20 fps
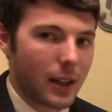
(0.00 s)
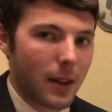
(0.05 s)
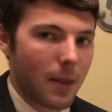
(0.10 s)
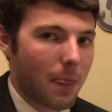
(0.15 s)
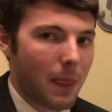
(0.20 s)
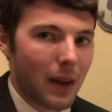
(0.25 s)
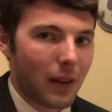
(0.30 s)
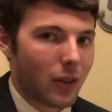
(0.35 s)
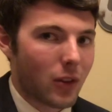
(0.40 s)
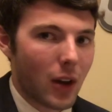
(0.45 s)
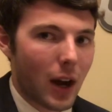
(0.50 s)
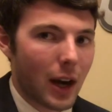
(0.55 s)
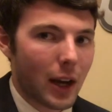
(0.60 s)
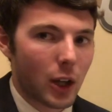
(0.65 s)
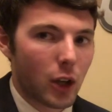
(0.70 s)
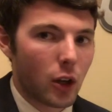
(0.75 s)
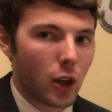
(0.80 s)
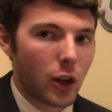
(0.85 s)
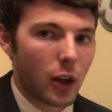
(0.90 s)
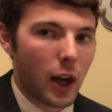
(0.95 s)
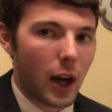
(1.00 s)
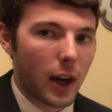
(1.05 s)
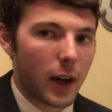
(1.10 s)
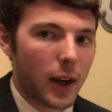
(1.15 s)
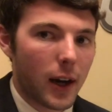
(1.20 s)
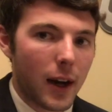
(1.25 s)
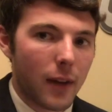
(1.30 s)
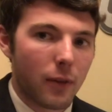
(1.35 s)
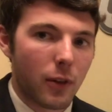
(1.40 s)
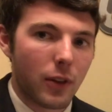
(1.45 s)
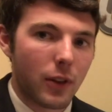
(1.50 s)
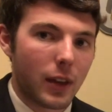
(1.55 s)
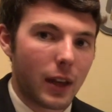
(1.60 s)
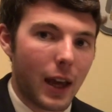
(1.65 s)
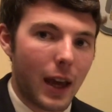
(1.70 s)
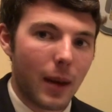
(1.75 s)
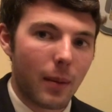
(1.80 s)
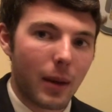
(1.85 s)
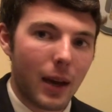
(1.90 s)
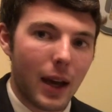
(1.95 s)
That's not a good non-conference
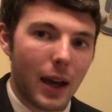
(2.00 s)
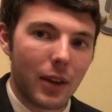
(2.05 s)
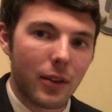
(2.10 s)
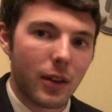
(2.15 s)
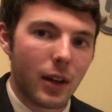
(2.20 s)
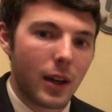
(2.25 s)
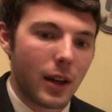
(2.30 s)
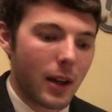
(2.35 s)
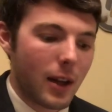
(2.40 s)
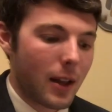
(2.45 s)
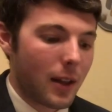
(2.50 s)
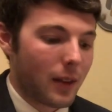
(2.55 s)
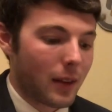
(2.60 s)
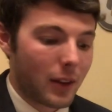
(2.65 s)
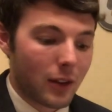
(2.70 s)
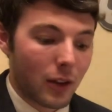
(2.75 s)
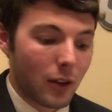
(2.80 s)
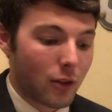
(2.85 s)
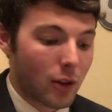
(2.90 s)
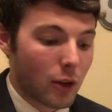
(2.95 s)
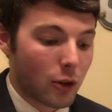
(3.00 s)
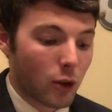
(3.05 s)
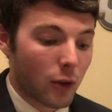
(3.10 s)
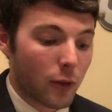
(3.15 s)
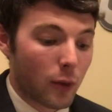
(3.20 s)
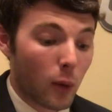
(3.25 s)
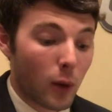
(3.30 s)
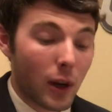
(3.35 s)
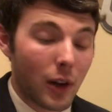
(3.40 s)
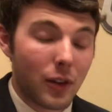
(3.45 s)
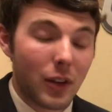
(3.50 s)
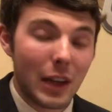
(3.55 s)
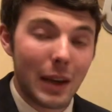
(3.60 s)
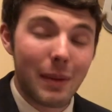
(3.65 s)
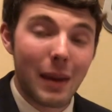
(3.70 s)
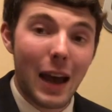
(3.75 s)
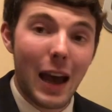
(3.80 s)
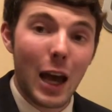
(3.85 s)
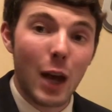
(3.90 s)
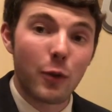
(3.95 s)
game, guys. This is a Central Florida team
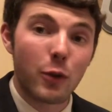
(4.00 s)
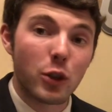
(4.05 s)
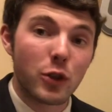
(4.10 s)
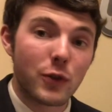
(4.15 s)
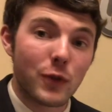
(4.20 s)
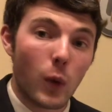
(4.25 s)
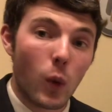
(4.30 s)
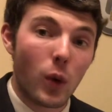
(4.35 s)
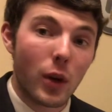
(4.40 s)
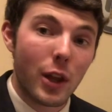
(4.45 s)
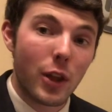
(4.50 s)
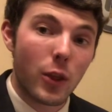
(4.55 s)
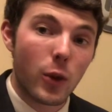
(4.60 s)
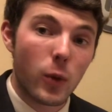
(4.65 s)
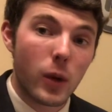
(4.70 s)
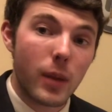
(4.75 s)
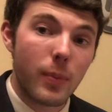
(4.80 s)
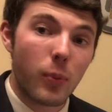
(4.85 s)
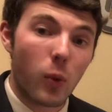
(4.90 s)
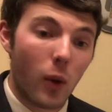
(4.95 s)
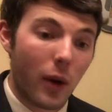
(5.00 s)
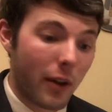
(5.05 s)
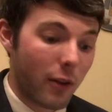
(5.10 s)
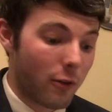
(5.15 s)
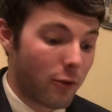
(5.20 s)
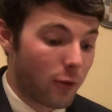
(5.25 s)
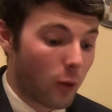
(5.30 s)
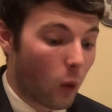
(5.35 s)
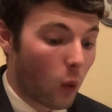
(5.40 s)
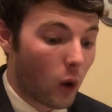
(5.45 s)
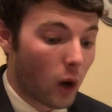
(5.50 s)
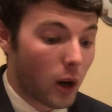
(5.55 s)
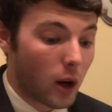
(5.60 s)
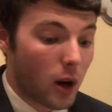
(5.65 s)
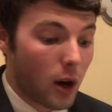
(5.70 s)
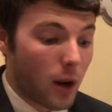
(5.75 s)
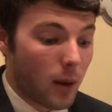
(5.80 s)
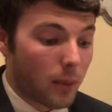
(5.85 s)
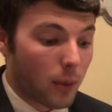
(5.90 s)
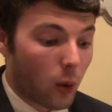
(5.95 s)
that averaged 43.4
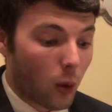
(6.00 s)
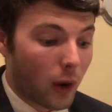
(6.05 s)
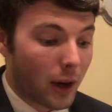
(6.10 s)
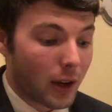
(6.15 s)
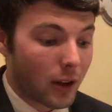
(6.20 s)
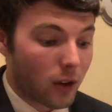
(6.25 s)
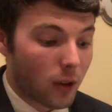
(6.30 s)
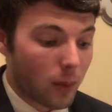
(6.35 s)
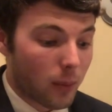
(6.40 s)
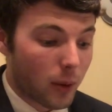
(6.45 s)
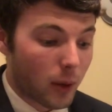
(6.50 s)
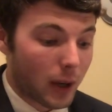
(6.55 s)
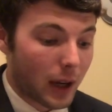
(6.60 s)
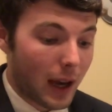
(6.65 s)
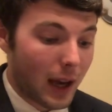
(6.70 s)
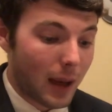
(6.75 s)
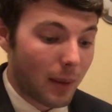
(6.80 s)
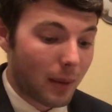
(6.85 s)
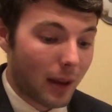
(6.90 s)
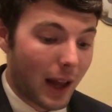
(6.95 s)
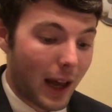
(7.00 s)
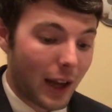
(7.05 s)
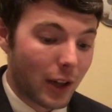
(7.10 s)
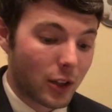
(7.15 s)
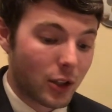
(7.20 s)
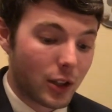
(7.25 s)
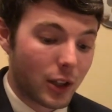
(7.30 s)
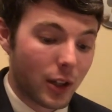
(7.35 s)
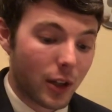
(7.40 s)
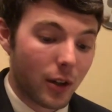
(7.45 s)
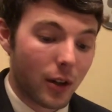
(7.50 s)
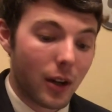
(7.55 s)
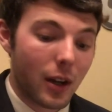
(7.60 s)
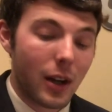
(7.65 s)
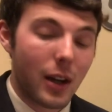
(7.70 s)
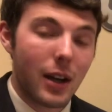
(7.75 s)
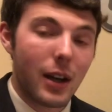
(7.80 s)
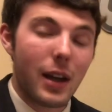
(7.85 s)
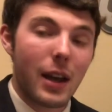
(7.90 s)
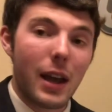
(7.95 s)
points per game last year.
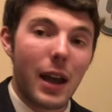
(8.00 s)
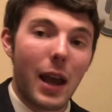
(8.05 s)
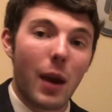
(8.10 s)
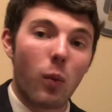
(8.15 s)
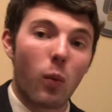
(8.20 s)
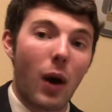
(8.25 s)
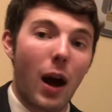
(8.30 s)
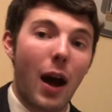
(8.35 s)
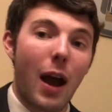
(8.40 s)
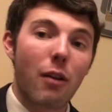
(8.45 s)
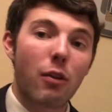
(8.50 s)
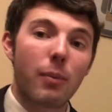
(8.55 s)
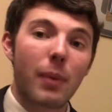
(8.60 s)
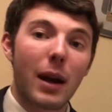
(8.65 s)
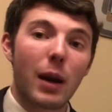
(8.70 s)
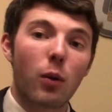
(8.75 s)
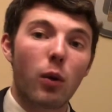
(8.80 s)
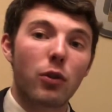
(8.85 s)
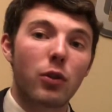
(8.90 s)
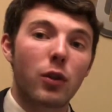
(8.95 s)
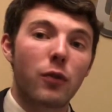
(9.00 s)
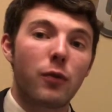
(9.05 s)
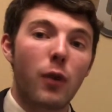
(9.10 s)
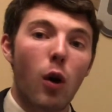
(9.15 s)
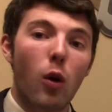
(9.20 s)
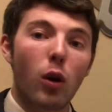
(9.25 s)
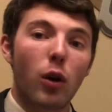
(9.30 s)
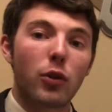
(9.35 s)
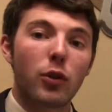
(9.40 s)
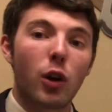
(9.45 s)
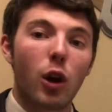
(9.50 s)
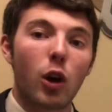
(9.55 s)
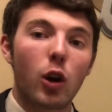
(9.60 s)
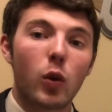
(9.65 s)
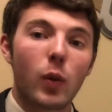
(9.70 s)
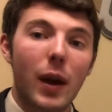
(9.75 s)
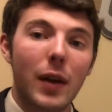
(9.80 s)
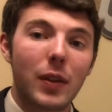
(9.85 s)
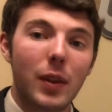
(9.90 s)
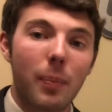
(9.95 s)
And while everybody wants to focus on how
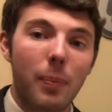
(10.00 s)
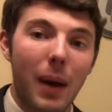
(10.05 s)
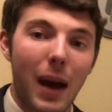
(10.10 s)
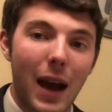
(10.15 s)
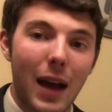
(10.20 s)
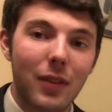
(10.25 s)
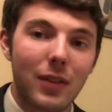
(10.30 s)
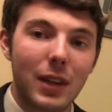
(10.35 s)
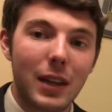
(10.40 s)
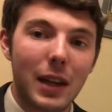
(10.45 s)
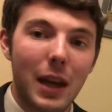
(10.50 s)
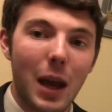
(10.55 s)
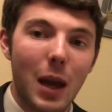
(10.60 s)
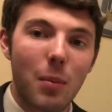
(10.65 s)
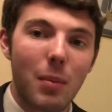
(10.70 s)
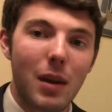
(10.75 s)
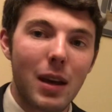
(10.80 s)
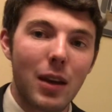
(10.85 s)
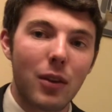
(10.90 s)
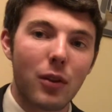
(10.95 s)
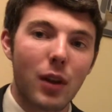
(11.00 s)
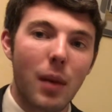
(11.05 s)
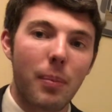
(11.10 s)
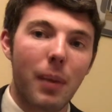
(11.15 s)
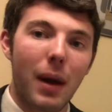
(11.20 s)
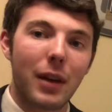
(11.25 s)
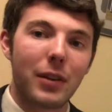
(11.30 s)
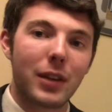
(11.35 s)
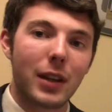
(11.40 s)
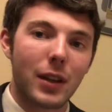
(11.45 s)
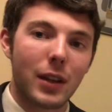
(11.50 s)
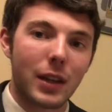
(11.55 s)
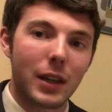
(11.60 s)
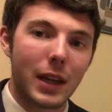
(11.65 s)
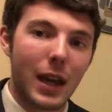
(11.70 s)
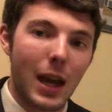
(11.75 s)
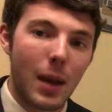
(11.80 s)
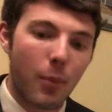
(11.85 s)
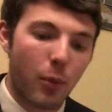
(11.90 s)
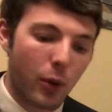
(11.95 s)
great the passing game is, led by Dillon
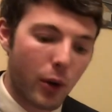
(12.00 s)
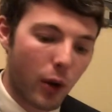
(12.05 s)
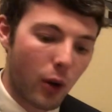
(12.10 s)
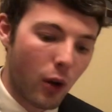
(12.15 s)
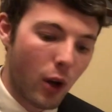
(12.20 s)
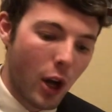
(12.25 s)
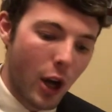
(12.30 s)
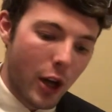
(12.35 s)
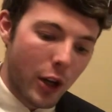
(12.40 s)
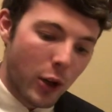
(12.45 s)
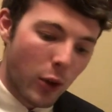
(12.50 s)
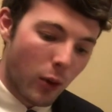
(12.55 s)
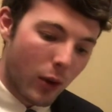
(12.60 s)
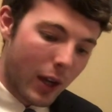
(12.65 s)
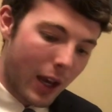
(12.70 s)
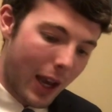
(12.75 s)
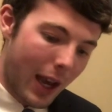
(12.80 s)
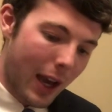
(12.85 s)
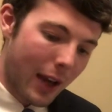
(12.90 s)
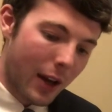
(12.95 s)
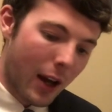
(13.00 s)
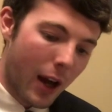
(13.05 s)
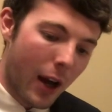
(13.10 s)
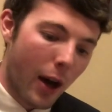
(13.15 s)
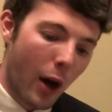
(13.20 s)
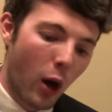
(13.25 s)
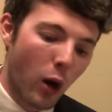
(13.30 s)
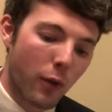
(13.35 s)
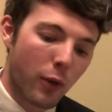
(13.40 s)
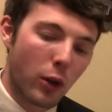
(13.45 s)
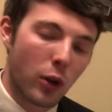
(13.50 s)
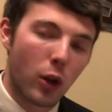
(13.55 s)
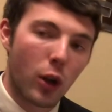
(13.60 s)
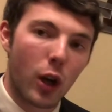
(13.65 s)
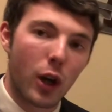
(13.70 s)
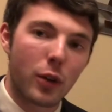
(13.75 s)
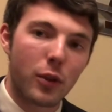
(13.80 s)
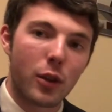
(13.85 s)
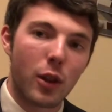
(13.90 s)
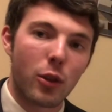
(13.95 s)
Gabriel, you cannot
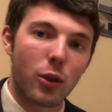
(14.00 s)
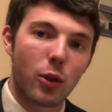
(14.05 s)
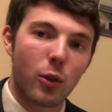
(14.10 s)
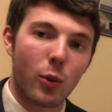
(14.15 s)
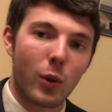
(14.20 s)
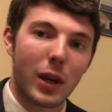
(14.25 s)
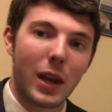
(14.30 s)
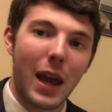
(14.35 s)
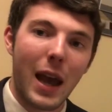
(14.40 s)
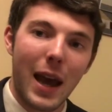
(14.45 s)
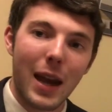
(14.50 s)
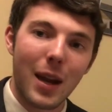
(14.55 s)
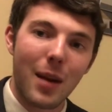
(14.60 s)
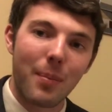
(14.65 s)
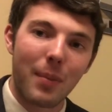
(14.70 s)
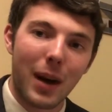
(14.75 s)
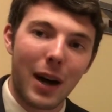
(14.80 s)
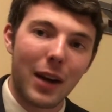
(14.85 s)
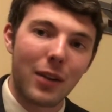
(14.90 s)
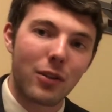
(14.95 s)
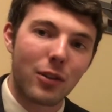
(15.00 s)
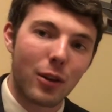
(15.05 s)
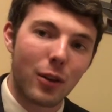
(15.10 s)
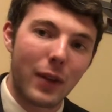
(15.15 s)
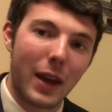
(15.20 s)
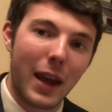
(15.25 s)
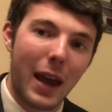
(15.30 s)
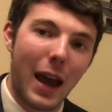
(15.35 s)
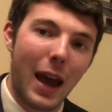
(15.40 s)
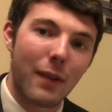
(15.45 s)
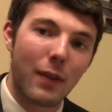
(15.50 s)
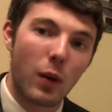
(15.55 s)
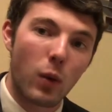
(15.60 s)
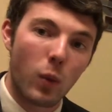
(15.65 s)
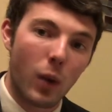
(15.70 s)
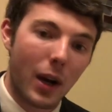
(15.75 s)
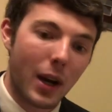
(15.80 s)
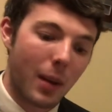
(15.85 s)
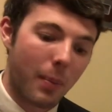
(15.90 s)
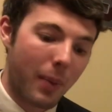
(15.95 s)
overlook the three headed monster they have at
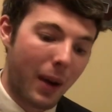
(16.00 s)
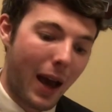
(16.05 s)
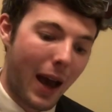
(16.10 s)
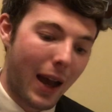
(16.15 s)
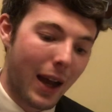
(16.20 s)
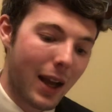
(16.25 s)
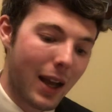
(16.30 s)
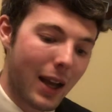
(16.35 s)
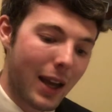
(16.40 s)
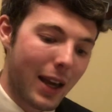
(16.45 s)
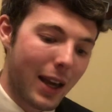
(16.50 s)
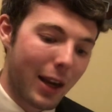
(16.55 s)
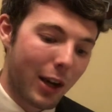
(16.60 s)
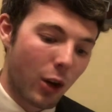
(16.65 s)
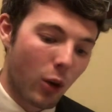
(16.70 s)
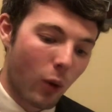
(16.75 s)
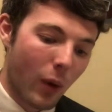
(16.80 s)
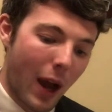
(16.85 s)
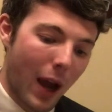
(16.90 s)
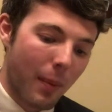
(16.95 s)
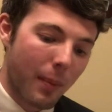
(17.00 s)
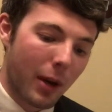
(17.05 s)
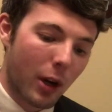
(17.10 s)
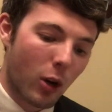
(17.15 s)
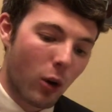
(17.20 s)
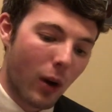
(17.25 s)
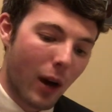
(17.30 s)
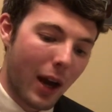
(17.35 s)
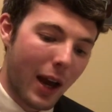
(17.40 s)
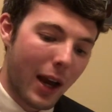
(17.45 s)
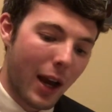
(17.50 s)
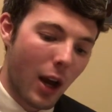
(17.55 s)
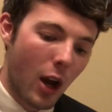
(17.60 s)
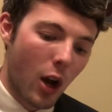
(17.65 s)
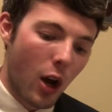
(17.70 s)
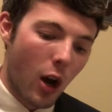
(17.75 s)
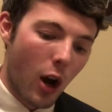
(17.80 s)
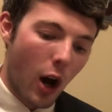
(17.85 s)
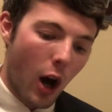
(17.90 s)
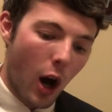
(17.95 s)
running back in Greg McCrae,
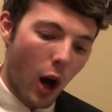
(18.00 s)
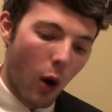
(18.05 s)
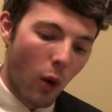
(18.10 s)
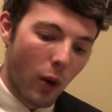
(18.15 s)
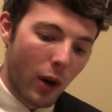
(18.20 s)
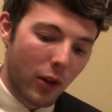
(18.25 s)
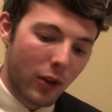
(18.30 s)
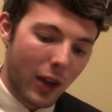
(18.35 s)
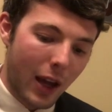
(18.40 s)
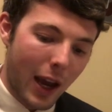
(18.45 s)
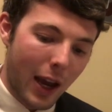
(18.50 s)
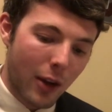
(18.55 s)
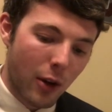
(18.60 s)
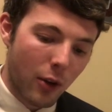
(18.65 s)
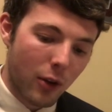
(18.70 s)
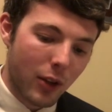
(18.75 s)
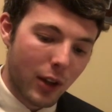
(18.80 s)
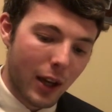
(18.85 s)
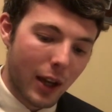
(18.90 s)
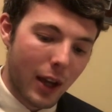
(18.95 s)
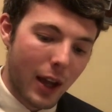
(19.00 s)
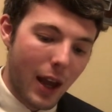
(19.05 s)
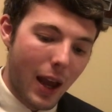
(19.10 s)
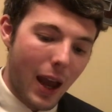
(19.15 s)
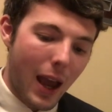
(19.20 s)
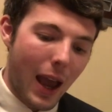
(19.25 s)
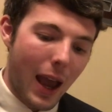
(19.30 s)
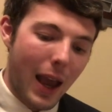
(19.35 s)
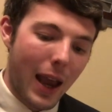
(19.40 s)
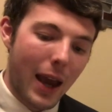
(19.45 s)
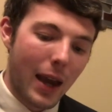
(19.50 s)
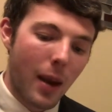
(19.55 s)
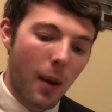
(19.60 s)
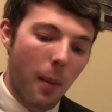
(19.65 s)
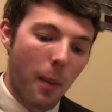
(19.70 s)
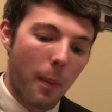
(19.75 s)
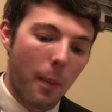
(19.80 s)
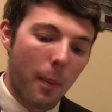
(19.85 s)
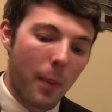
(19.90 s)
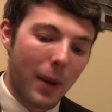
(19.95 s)
Otis Anderson, and
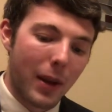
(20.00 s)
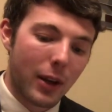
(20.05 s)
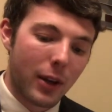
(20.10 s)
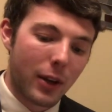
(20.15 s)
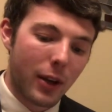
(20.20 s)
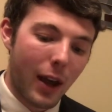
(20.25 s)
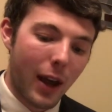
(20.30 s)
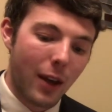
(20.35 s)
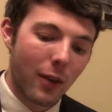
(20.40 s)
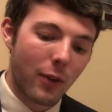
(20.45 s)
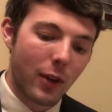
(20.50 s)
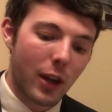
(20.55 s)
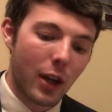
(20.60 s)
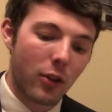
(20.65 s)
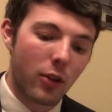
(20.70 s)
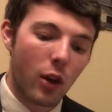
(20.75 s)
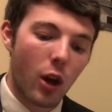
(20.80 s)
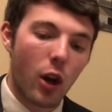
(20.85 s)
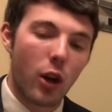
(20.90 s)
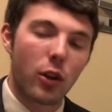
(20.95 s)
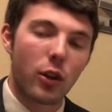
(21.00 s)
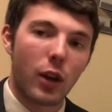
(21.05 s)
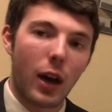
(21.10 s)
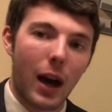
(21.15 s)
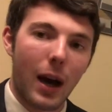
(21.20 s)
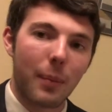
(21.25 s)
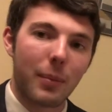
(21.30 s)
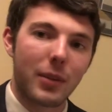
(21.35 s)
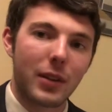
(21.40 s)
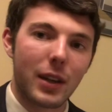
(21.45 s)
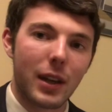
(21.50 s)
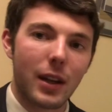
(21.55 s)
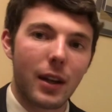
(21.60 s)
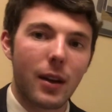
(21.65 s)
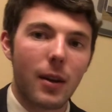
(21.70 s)
Bentavious Thompson.